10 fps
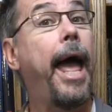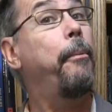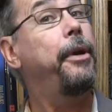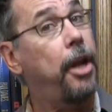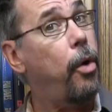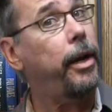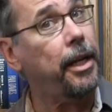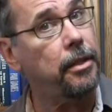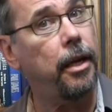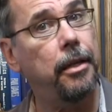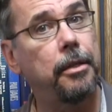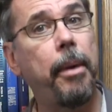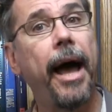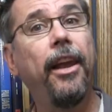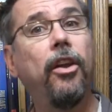And we know it exists
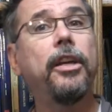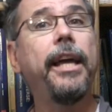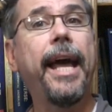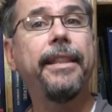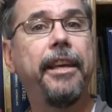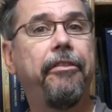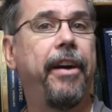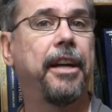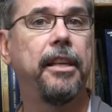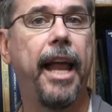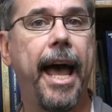by looking at the effects